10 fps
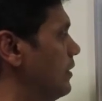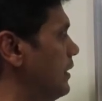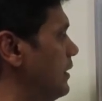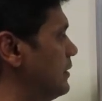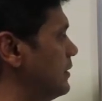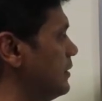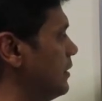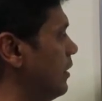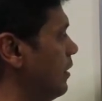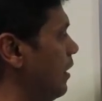these
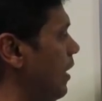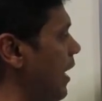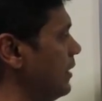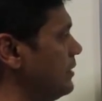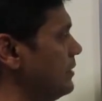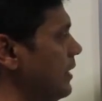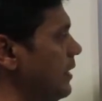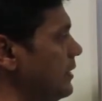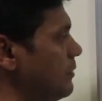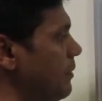assets
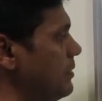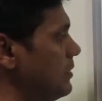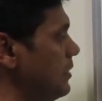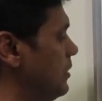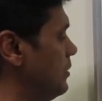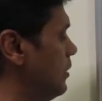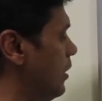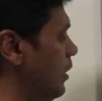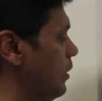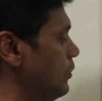and expenses,
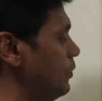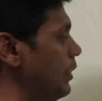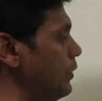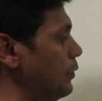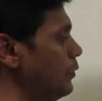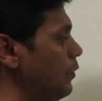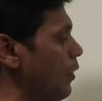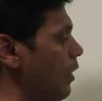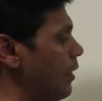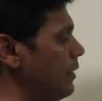you need to
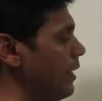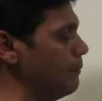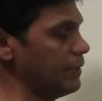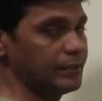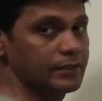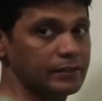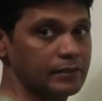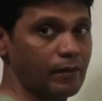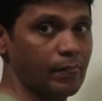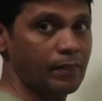debit.
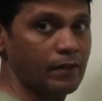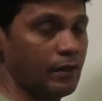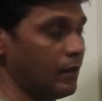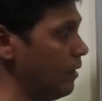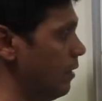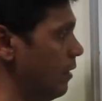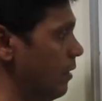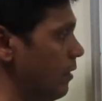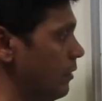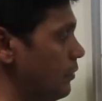
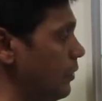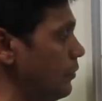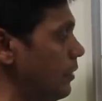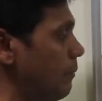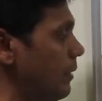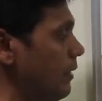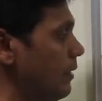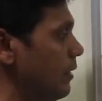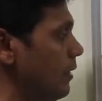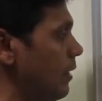You need to
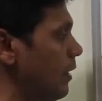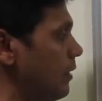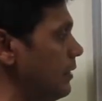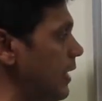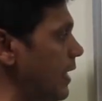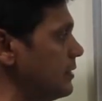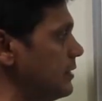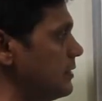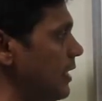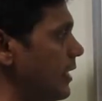debit the
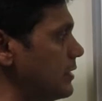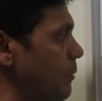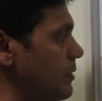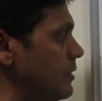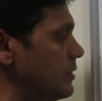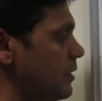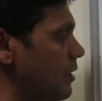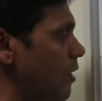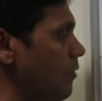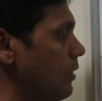assets and expenses
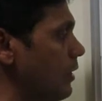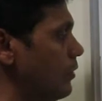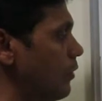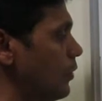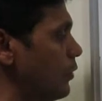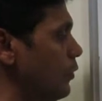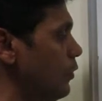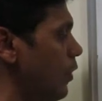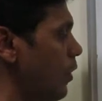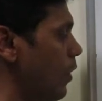account in order
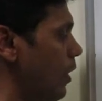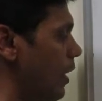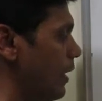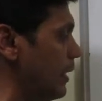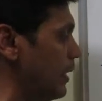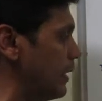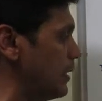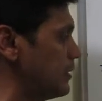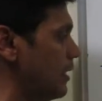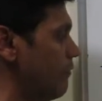to
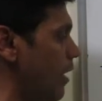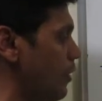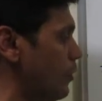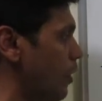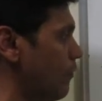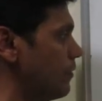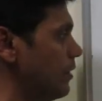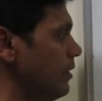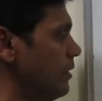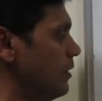increase the value of
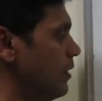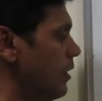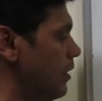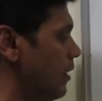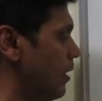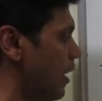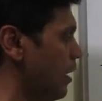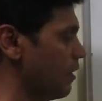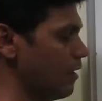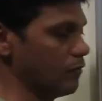the
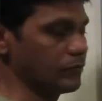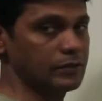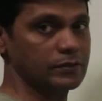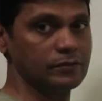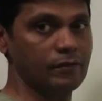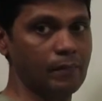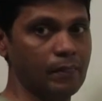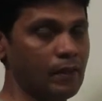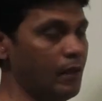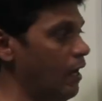account.
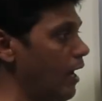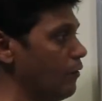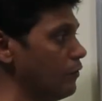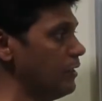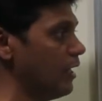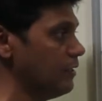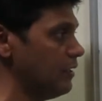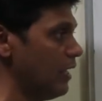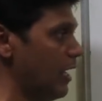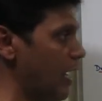And on the
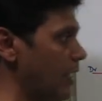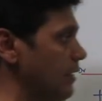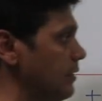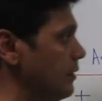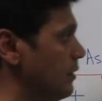other hand,